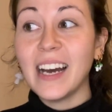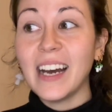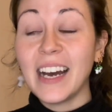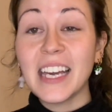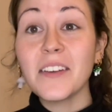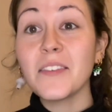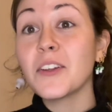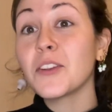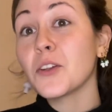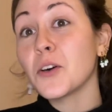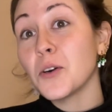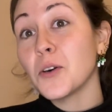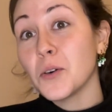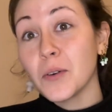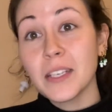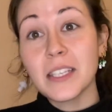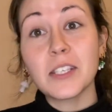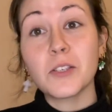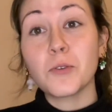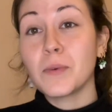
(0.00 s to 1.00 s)
even though
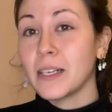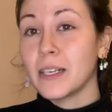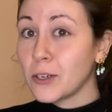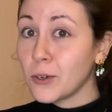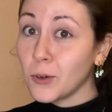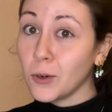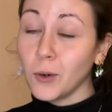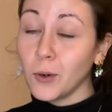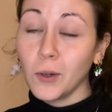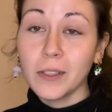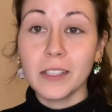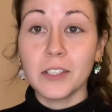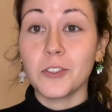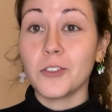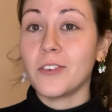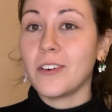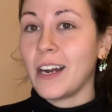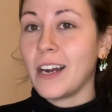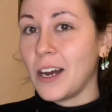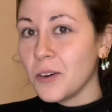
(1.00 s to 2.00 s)
it's really cold and
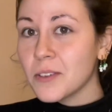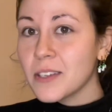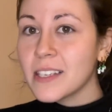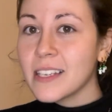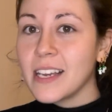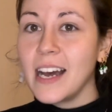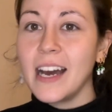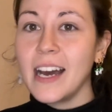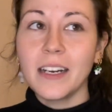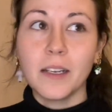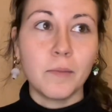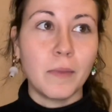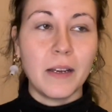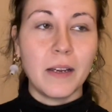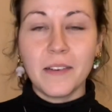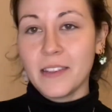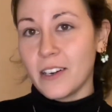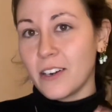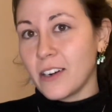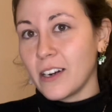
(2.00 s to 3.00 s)
you're outside and
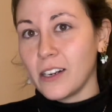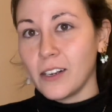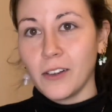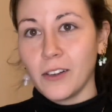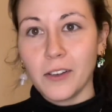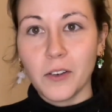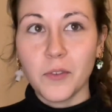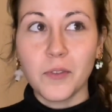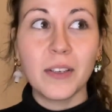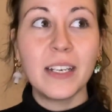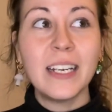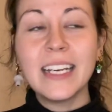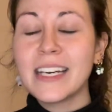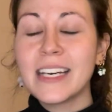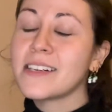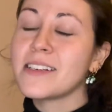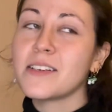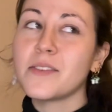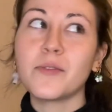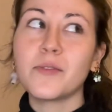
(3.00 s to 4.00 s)
maybe there are a lot of
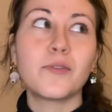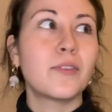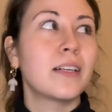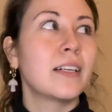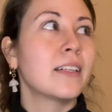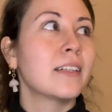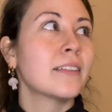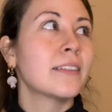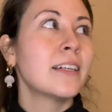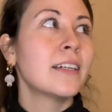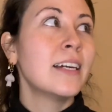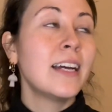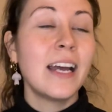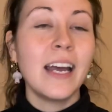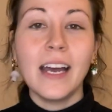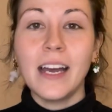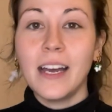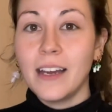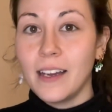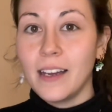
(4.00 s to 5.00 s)
different
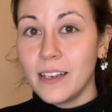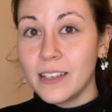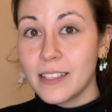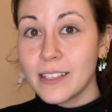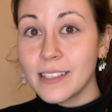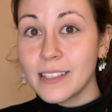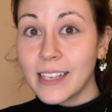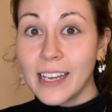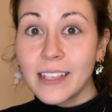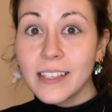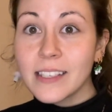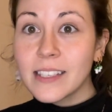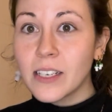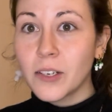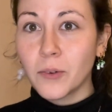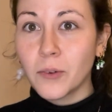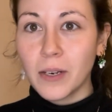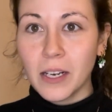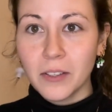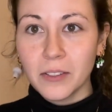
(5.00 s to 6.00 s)
scents
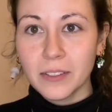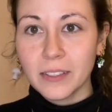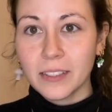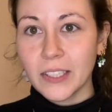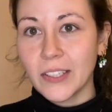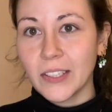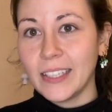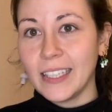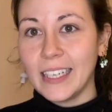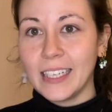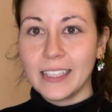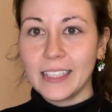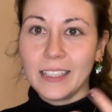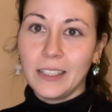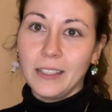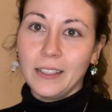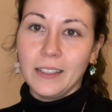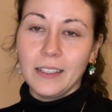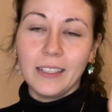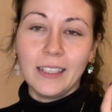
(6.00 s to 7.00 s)
around there,
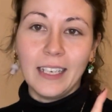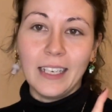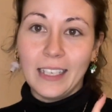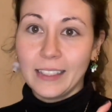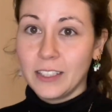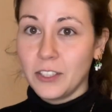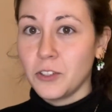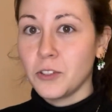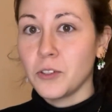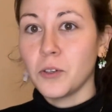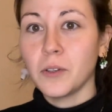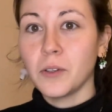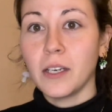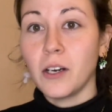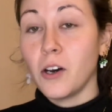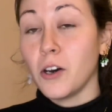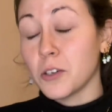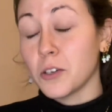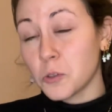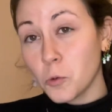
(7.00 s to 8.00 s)
like you know, the
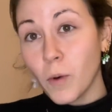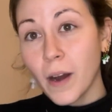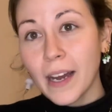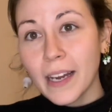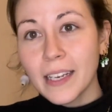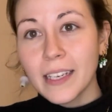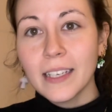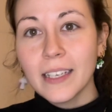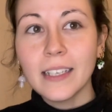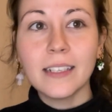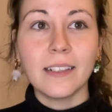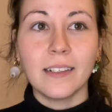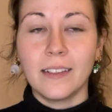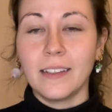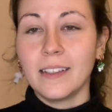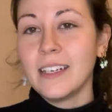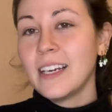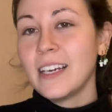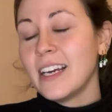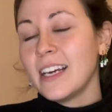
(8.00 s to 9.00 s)
hot wine, or
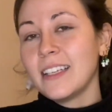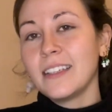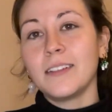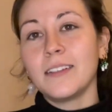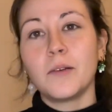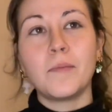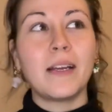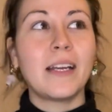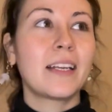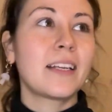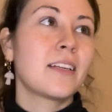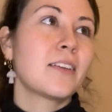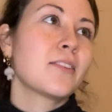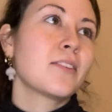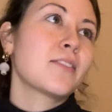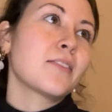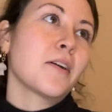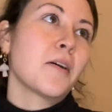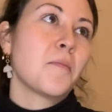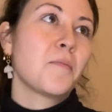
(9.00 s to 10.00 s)
they're making
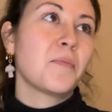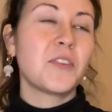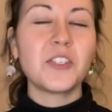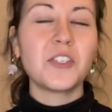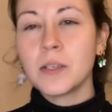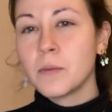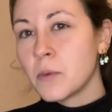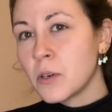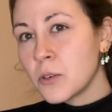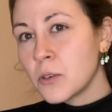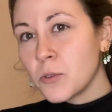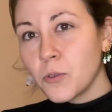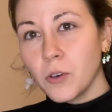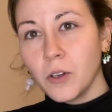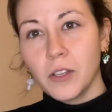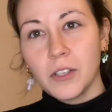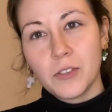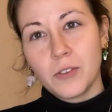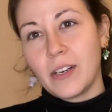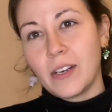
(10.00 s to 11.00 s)
some cinnamon
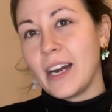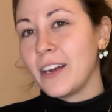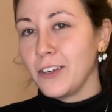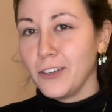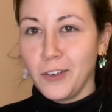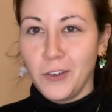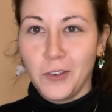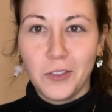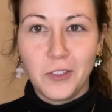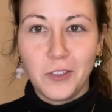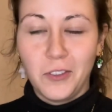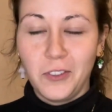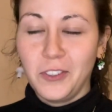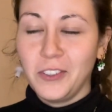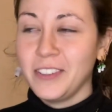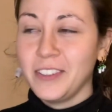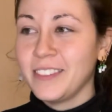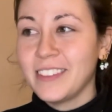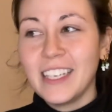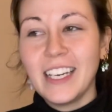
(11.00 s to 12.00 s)
rolls, or I don't know, you
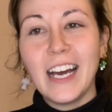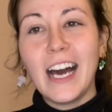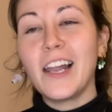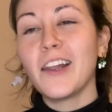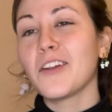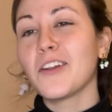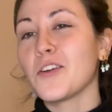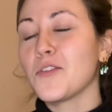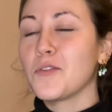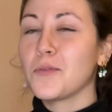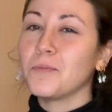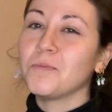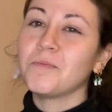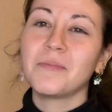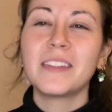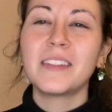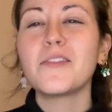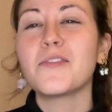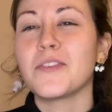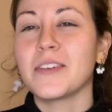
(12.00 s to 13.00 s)
know, a lot of
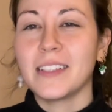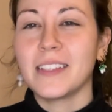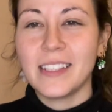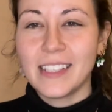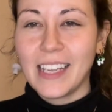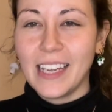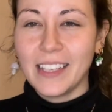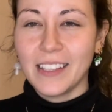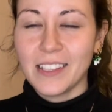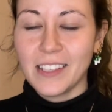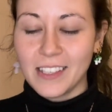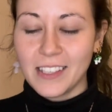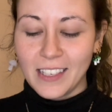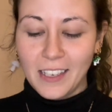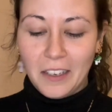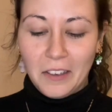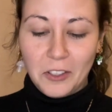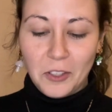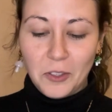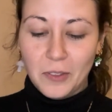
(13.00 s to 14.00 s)
different scents
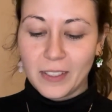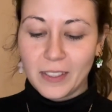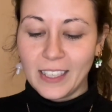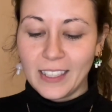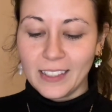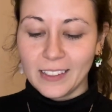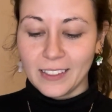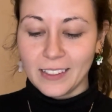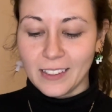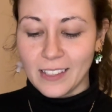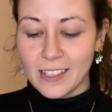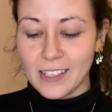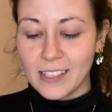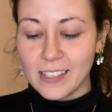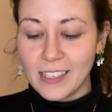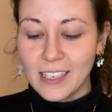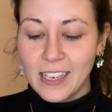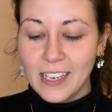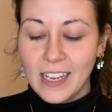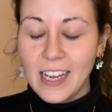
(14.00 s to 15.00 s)
you get at
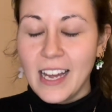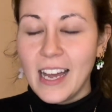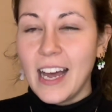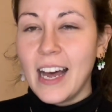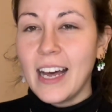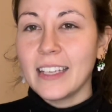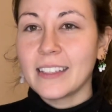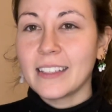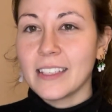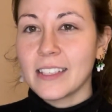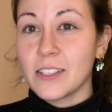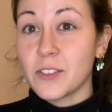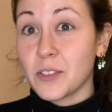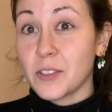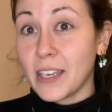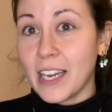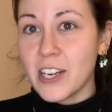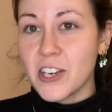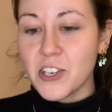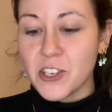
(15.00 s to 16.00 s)
this
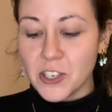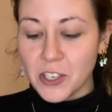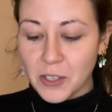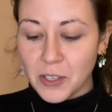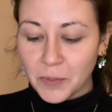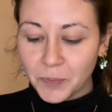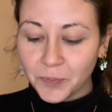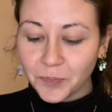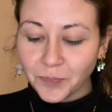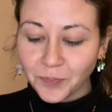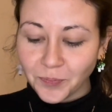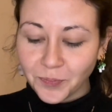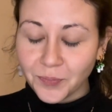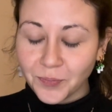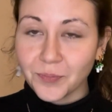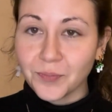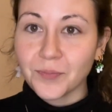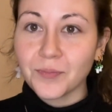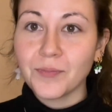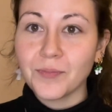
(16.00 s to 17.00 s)
occasion.
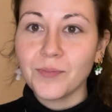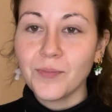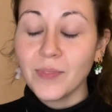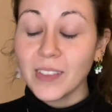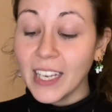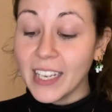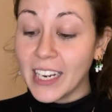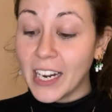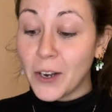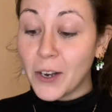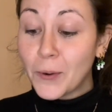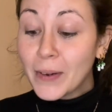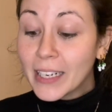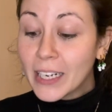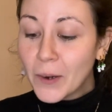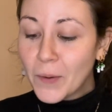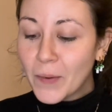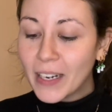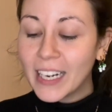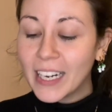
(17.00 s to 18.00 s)
And I
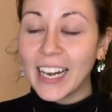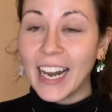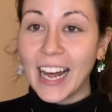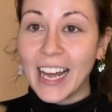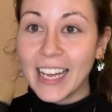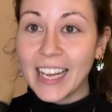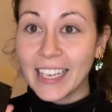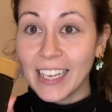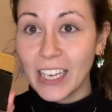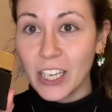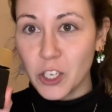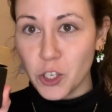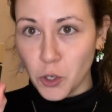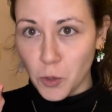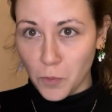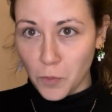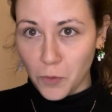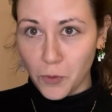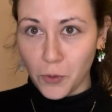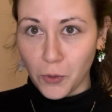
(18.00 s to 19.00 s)
really, really like
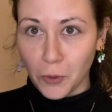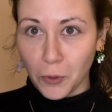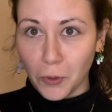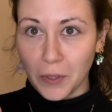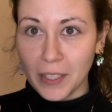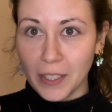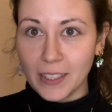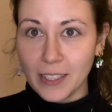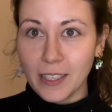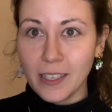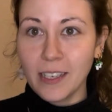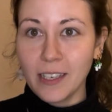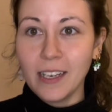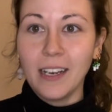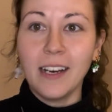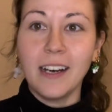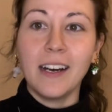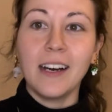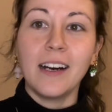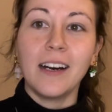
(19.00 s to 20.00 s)
Tom Ford
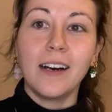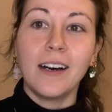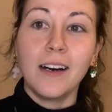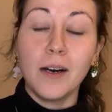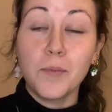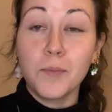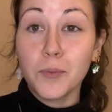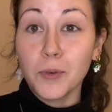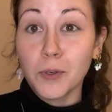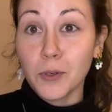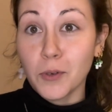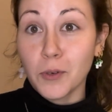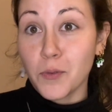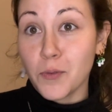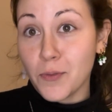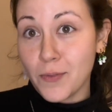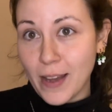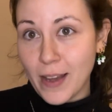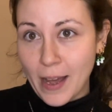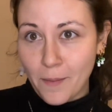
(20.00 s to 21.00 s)

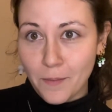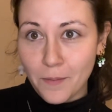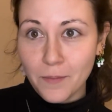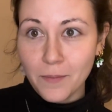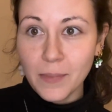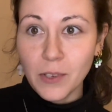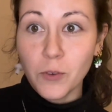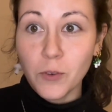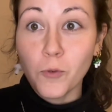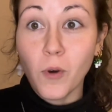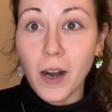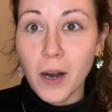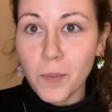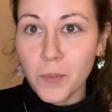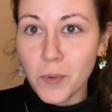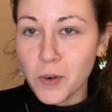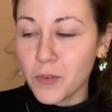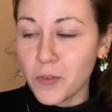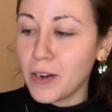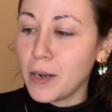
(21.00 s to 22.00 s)
perfume, noir
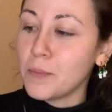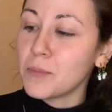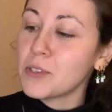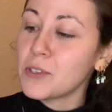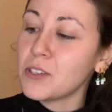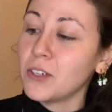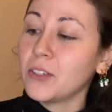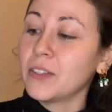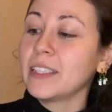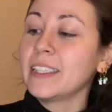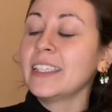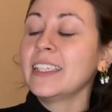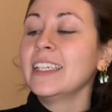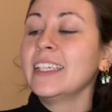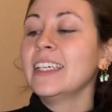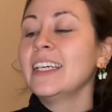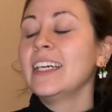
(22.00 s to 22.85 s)
perfume, sorry.